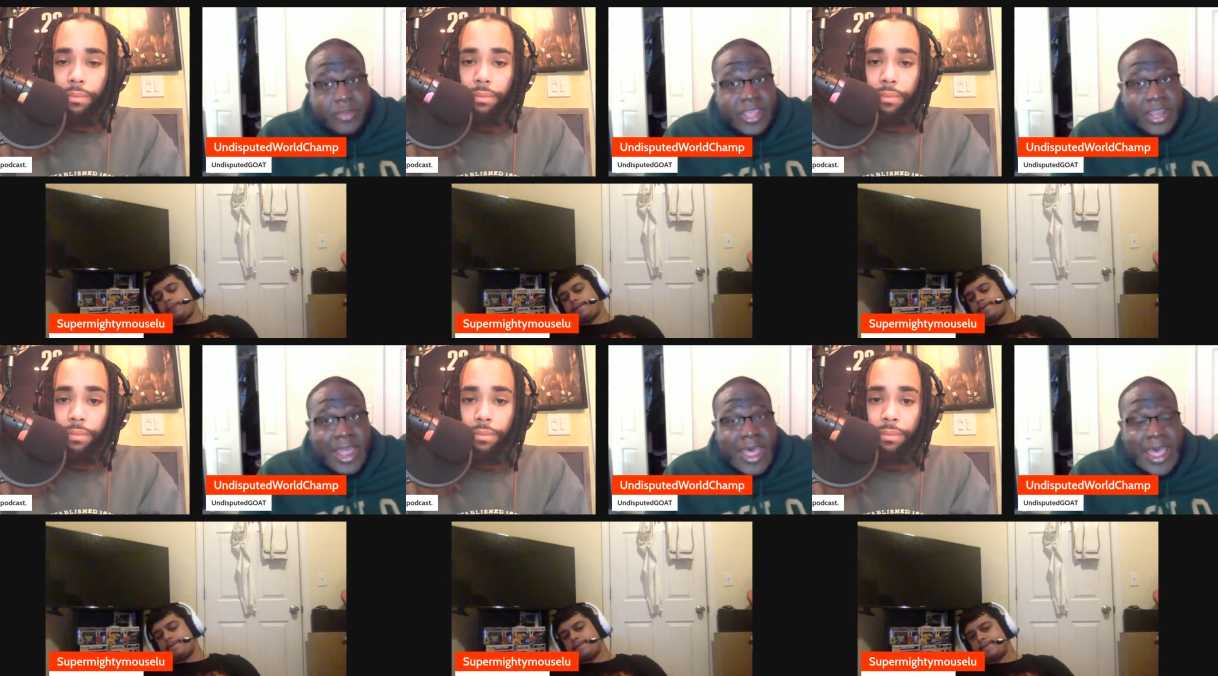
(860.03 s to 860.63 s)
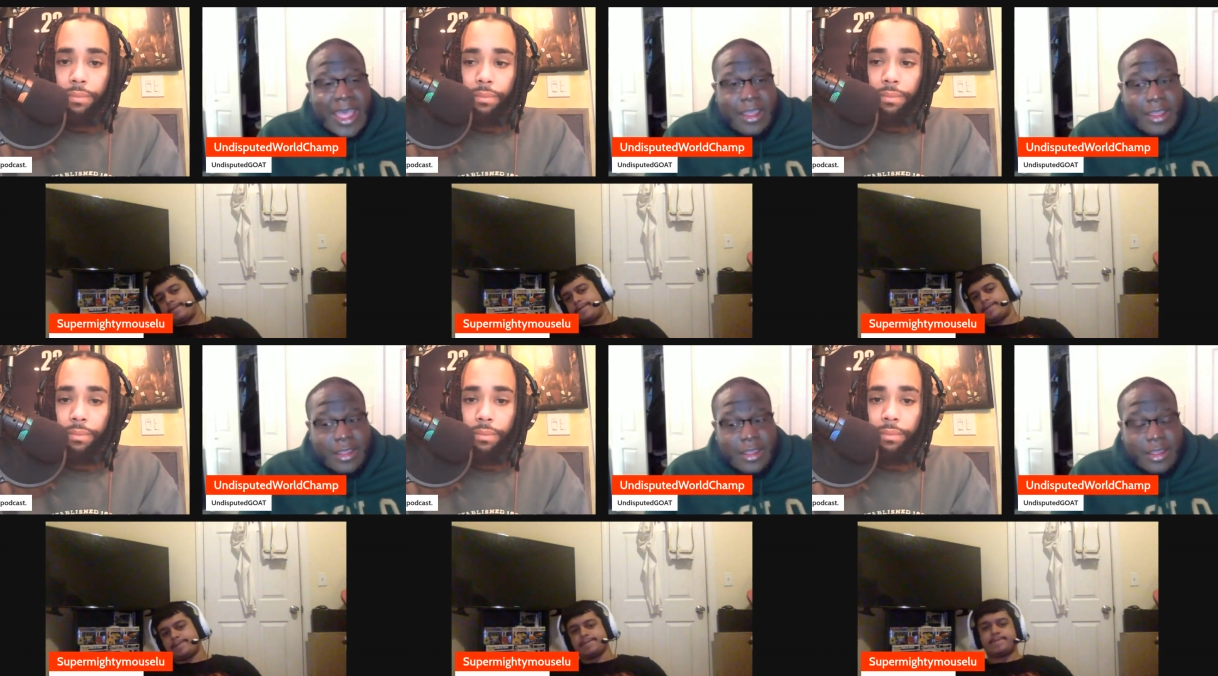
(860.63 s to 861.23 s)
Speaker 1: Eli,
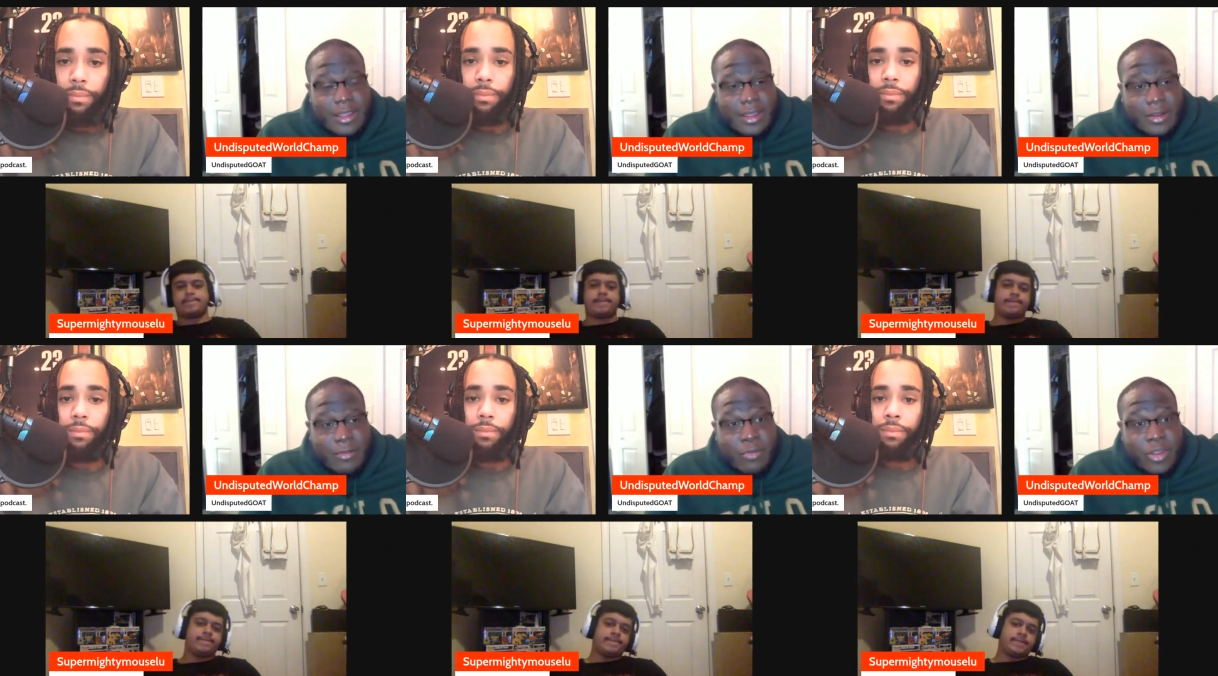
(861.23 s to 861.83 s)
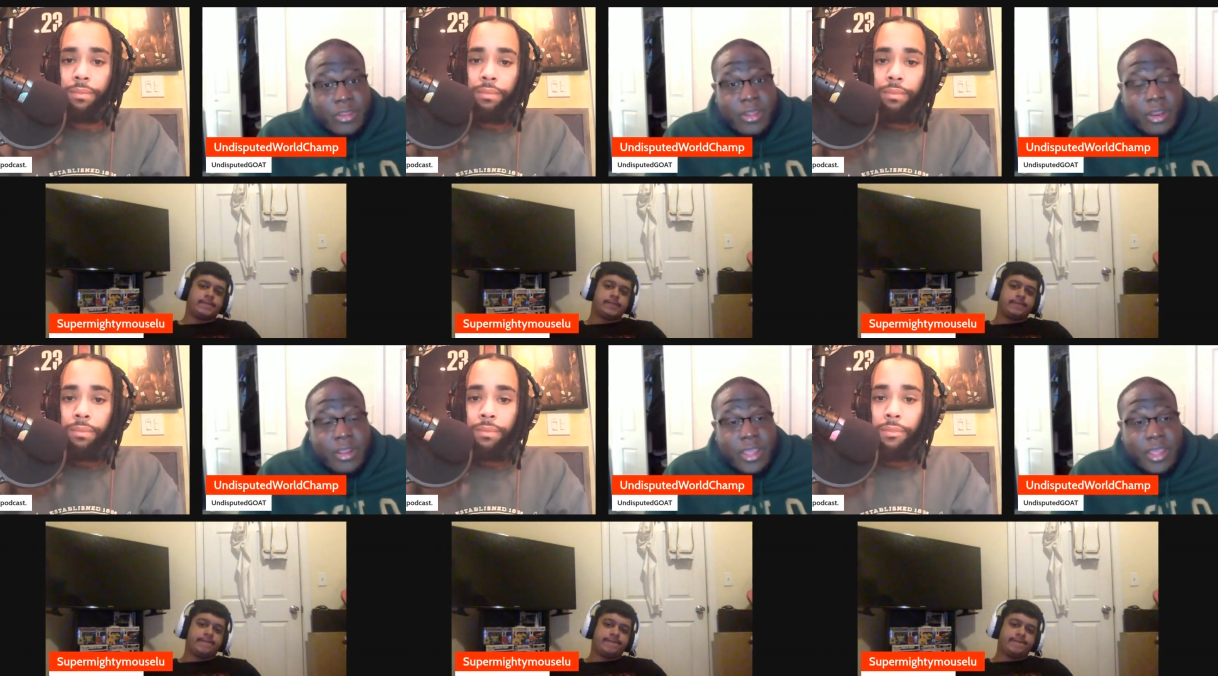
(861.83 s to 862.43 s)
what's going to
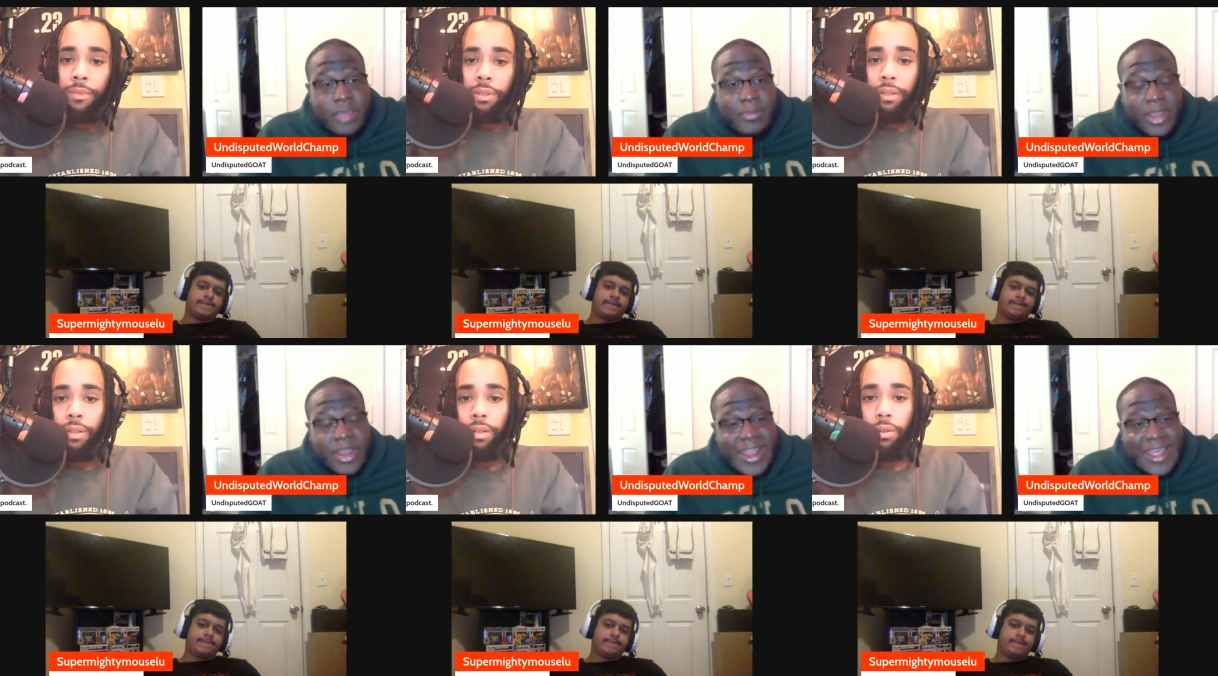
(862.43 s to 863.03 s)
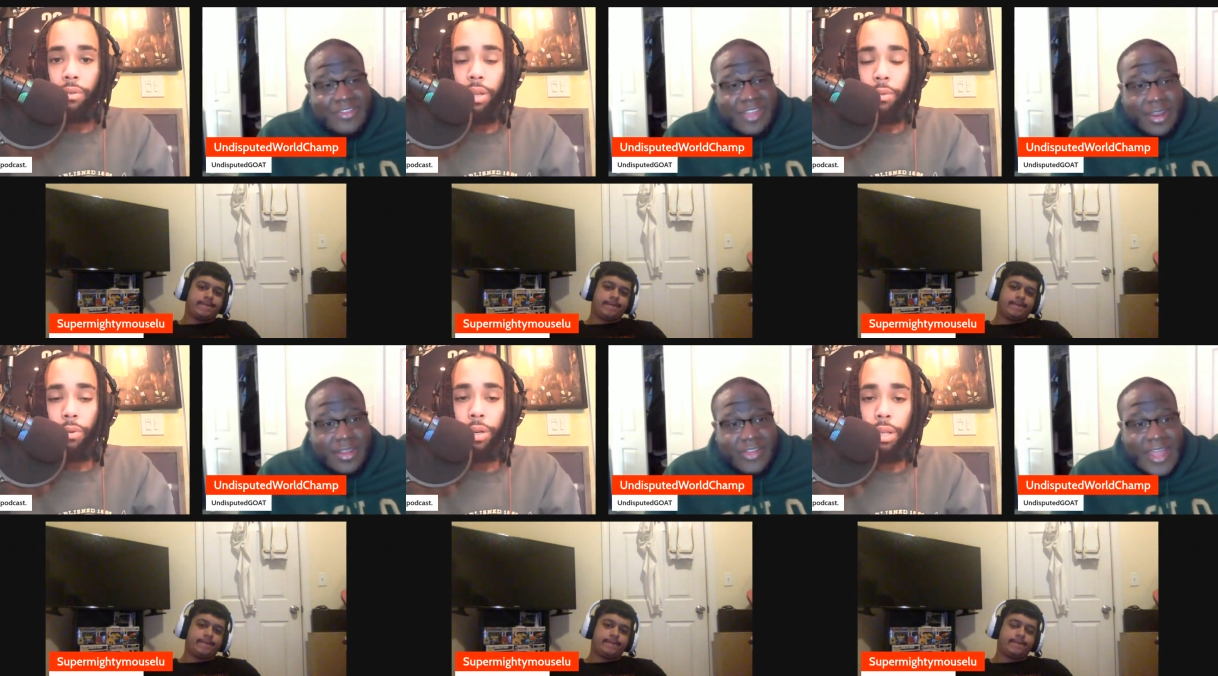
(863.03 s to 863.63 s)
get him in there? And I've said this. He,
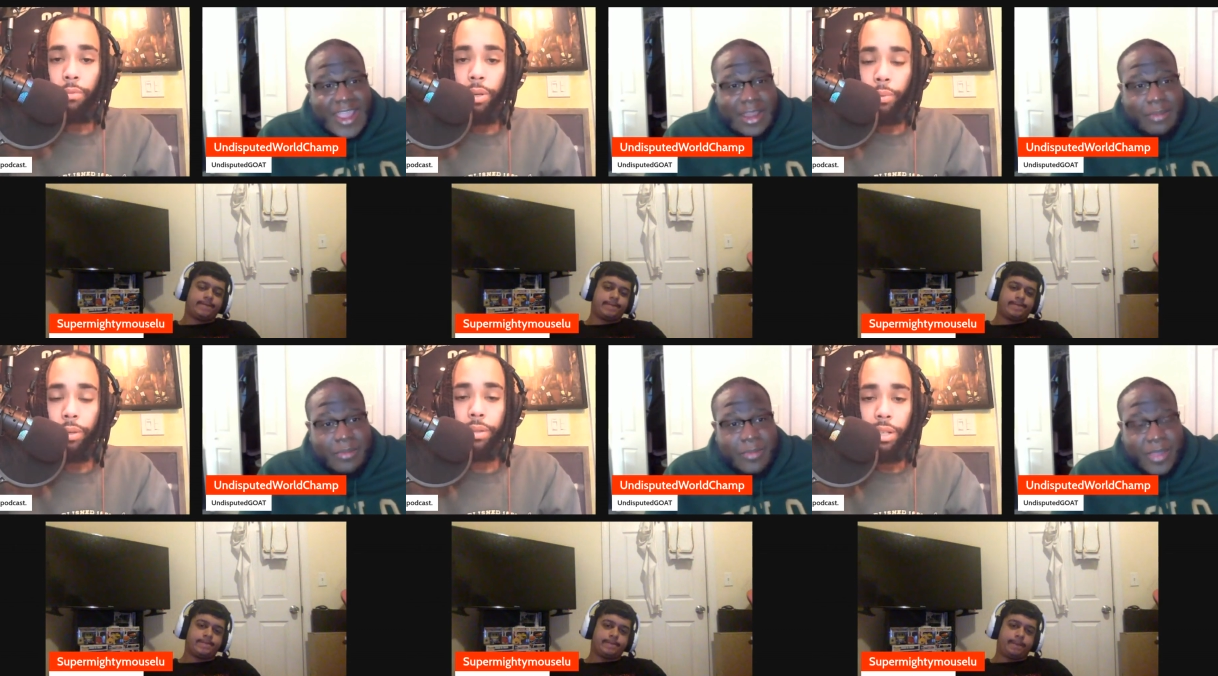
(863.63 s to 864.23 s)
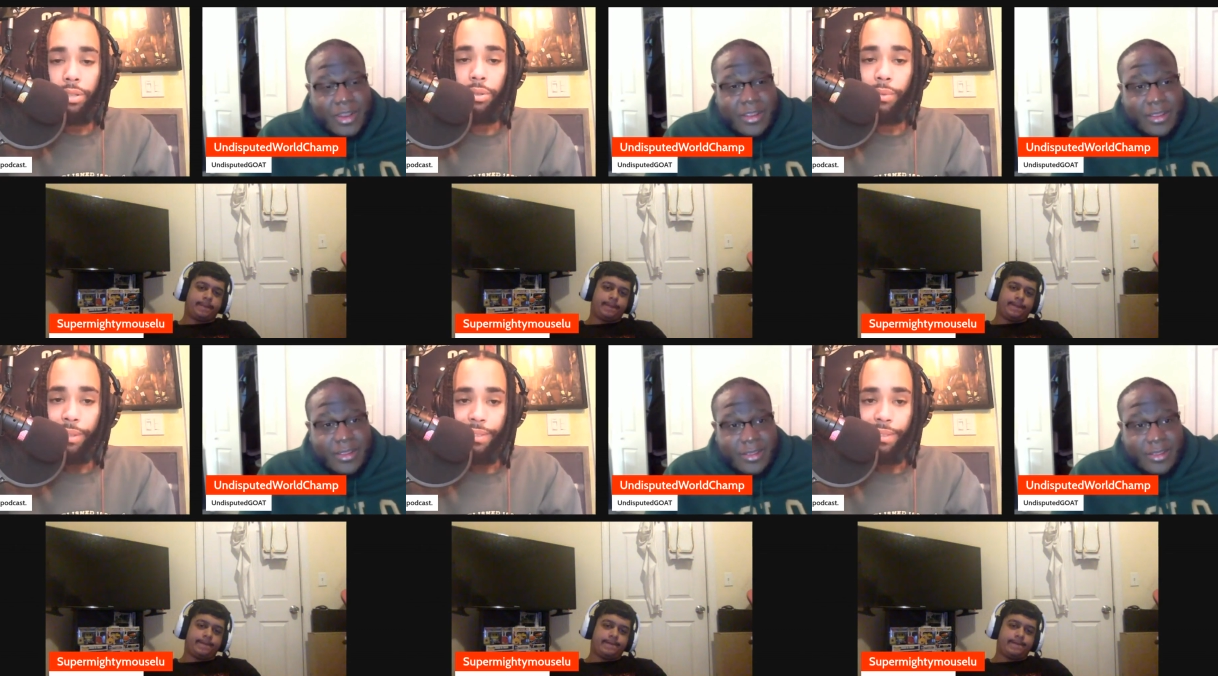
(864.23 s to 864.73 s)
wrote, he rewrote history.